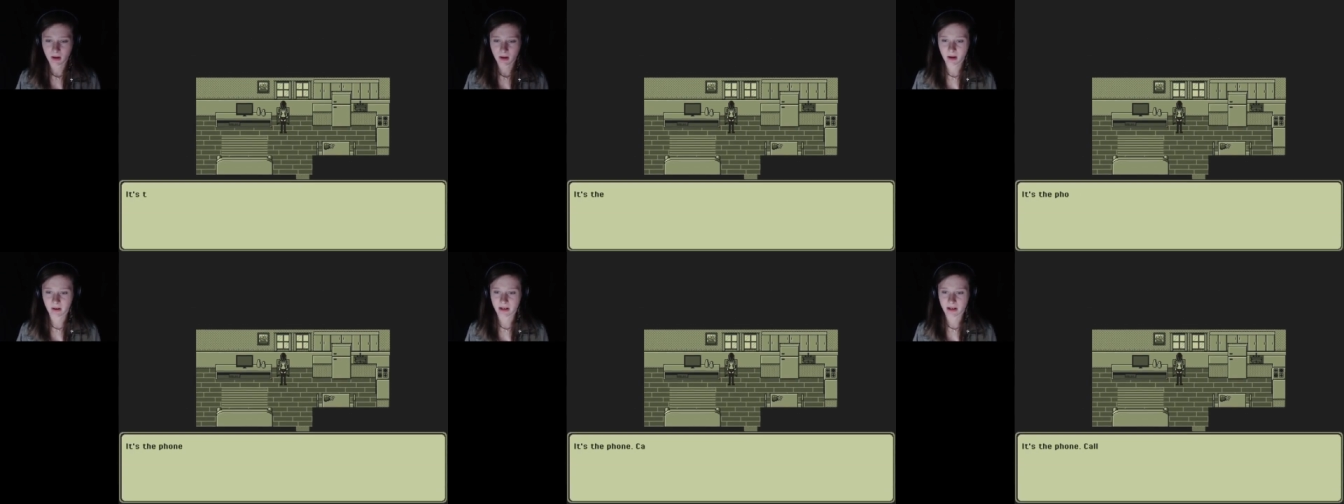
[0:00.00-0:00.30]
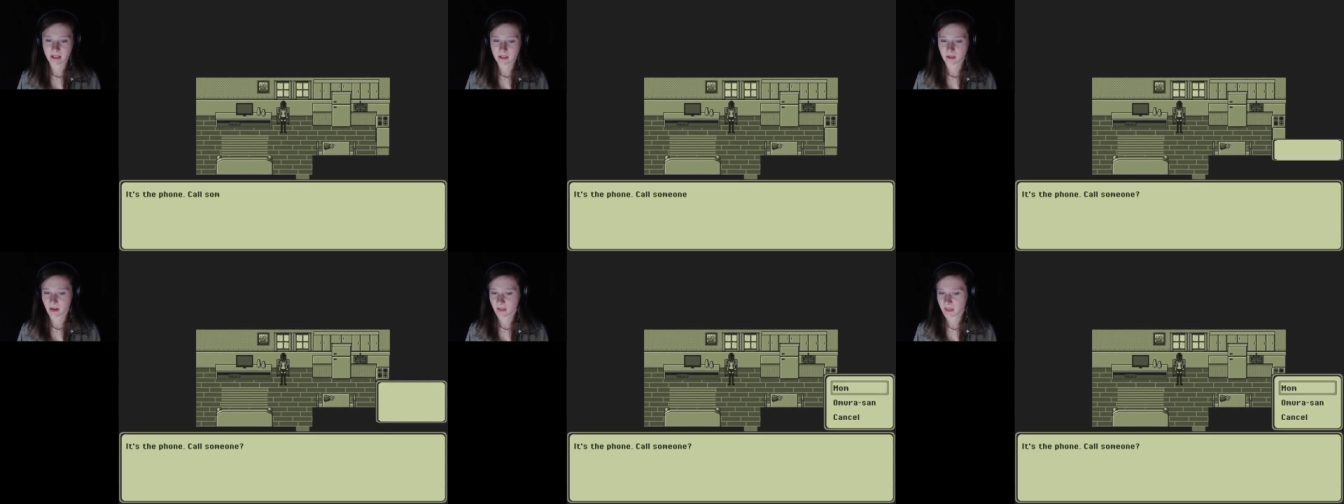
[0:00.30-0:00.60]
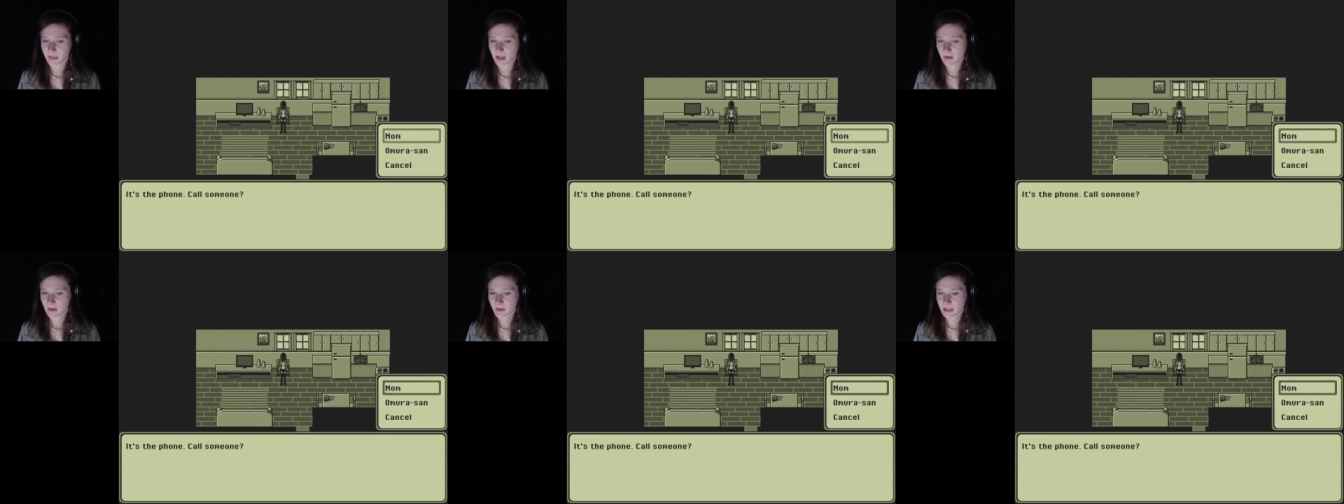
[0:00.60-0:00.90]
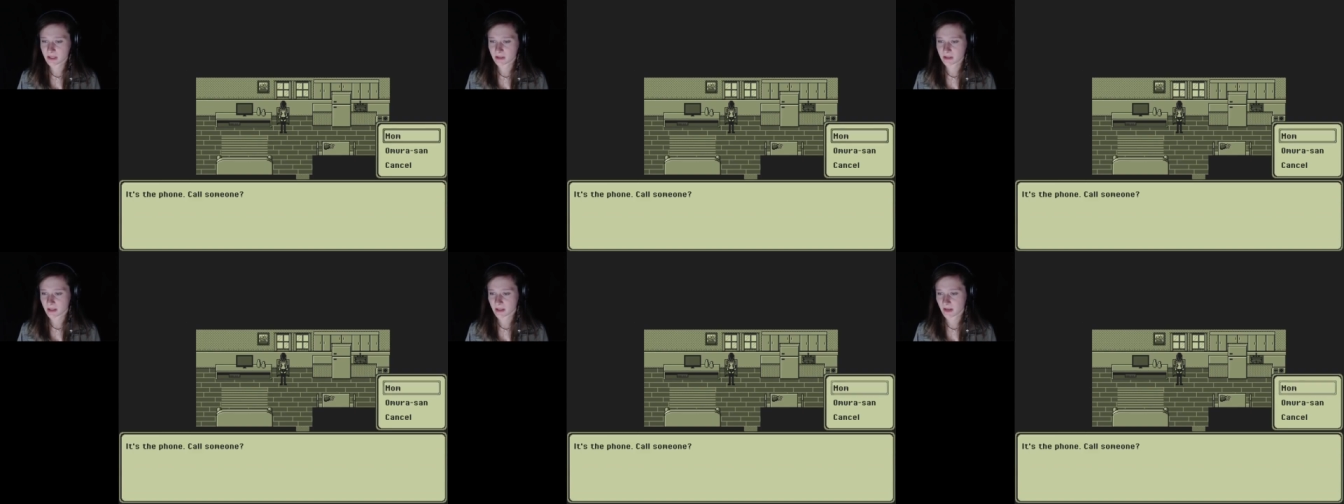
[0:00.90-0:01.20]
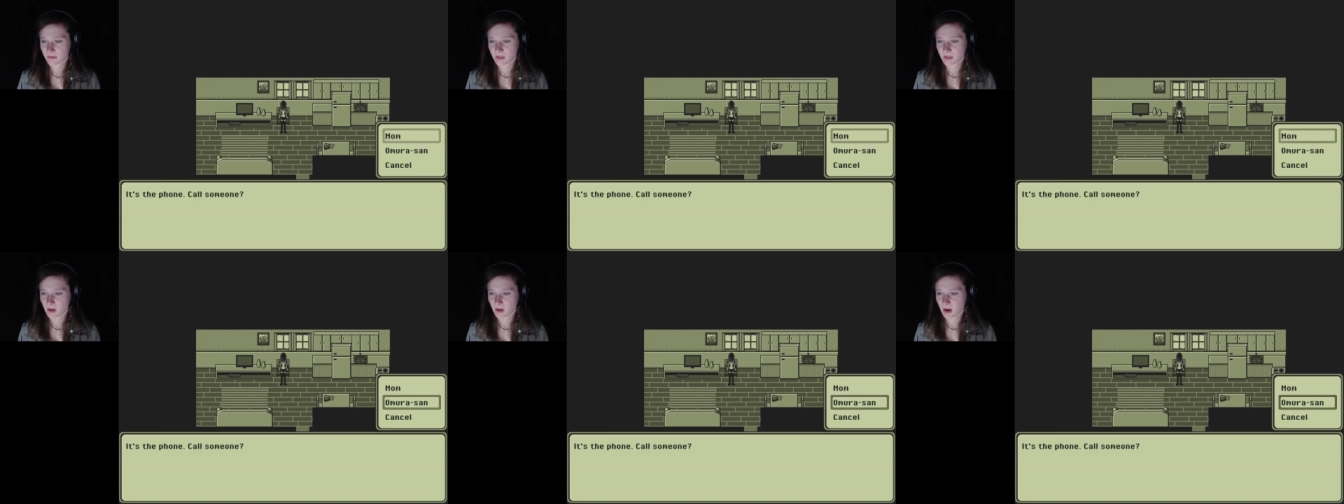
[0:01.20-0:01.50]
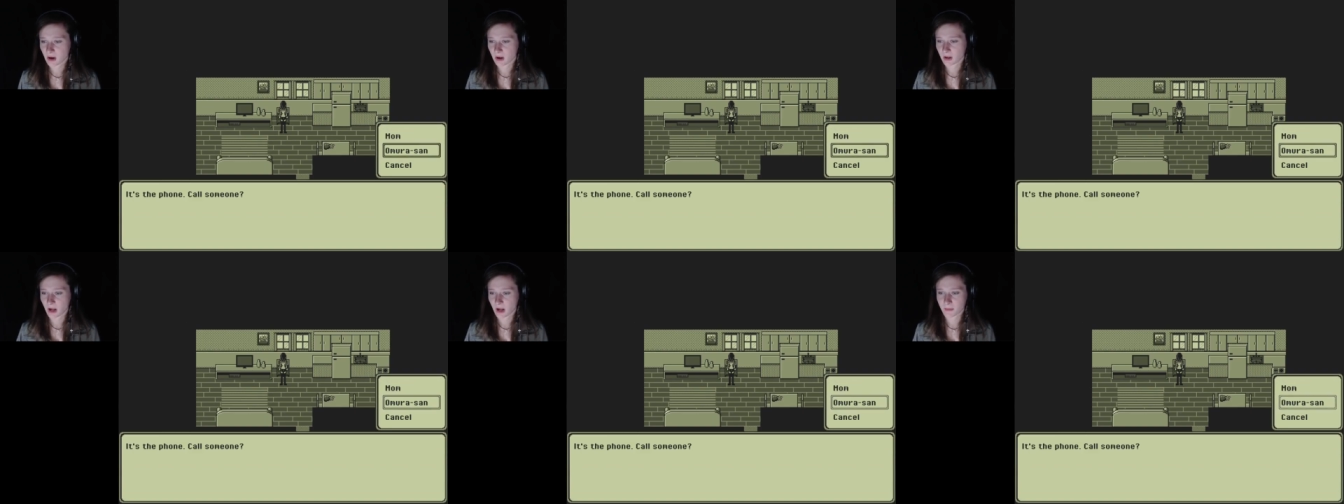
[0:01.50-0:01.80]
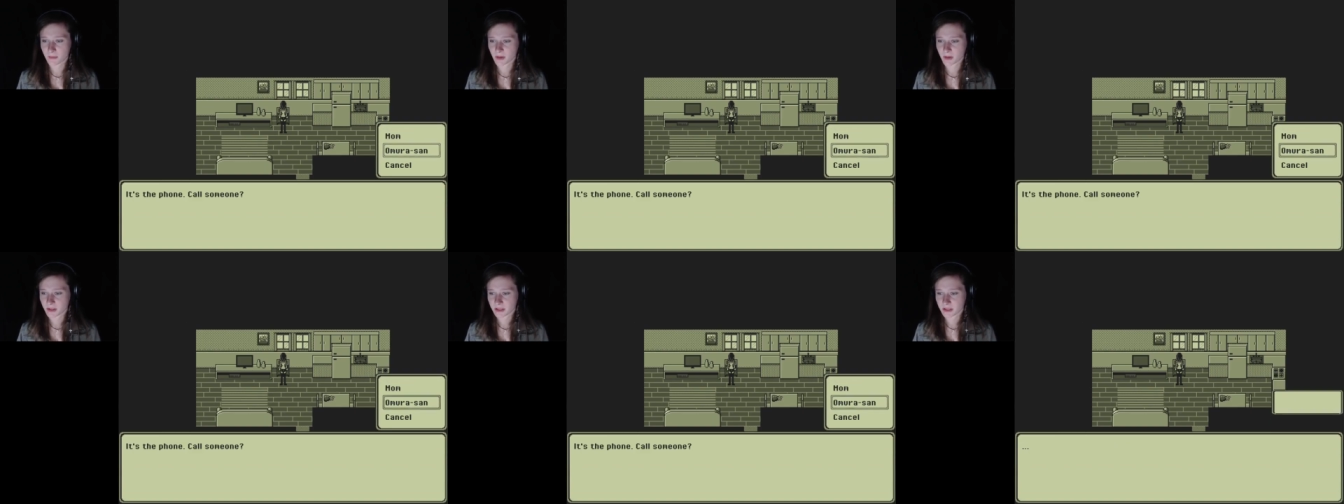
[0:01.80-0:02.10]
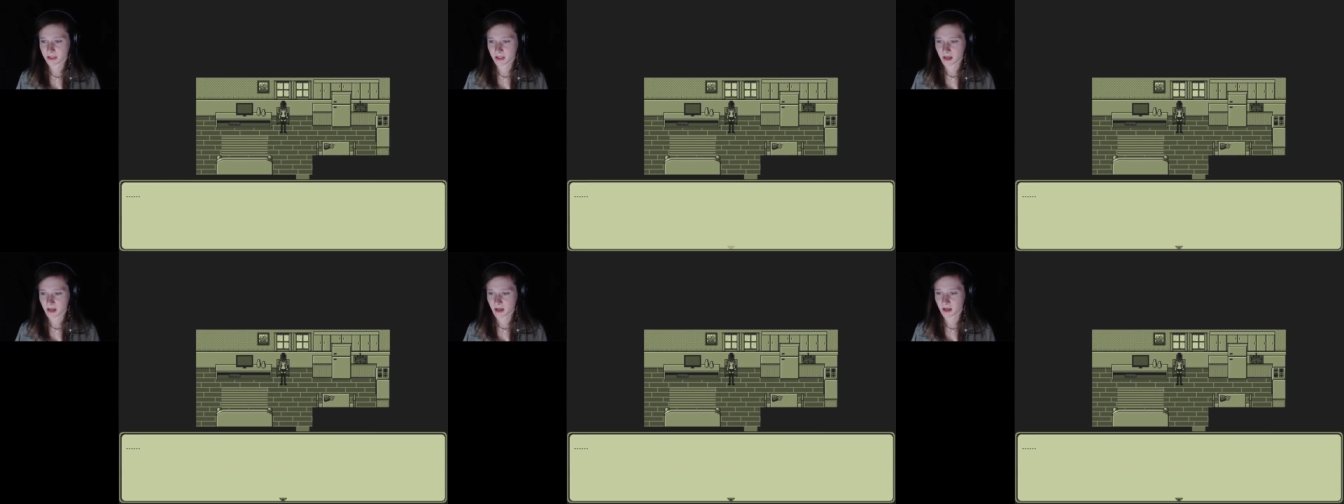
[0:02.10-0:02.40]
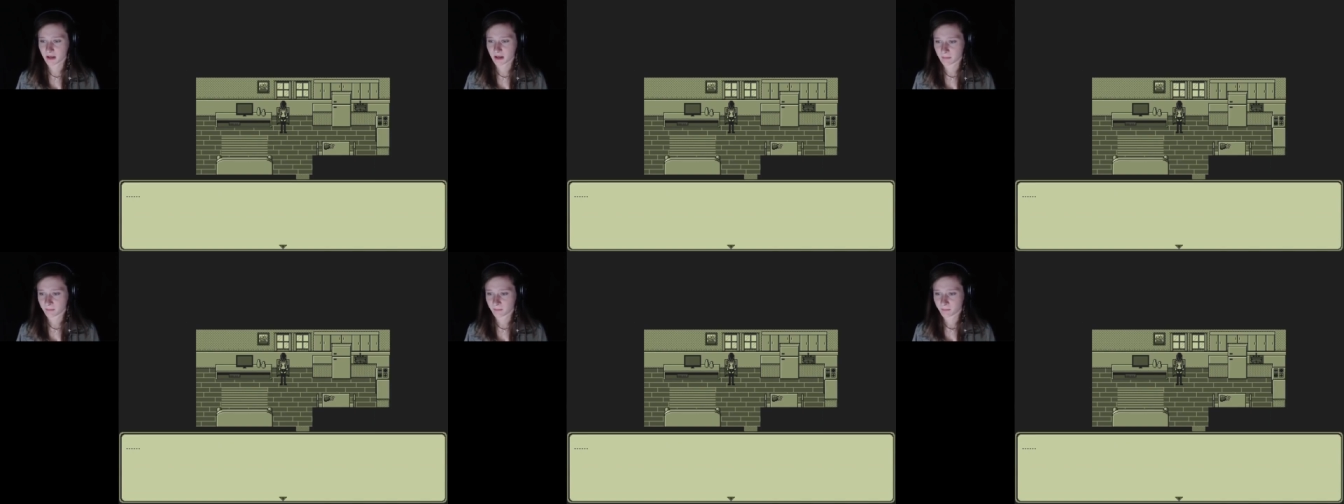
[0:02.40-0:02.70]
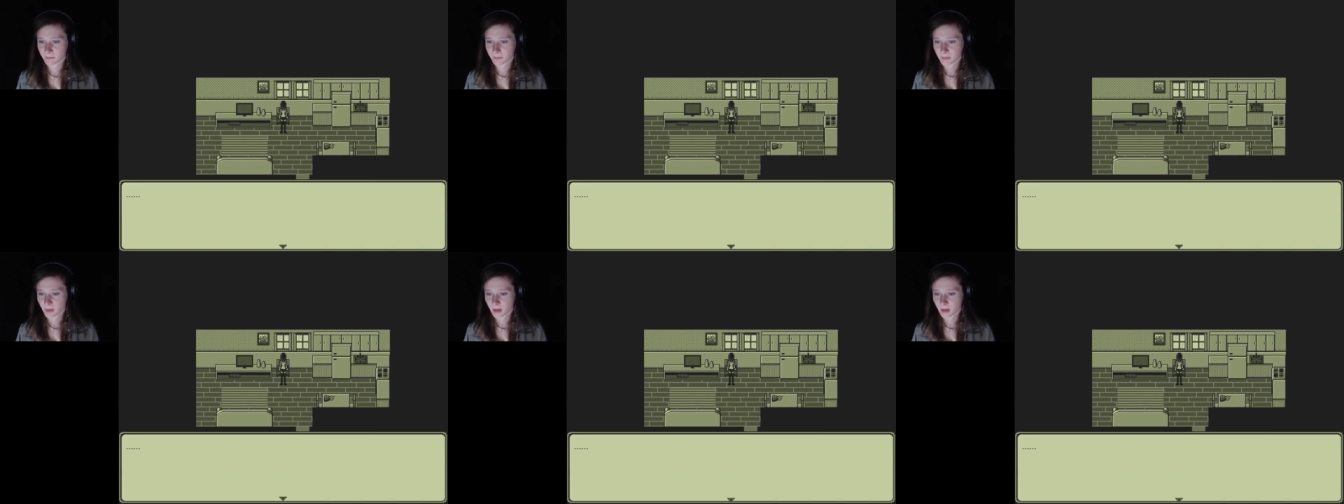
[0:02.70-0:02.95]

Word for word: Alright, so I think we still have to call Amara-san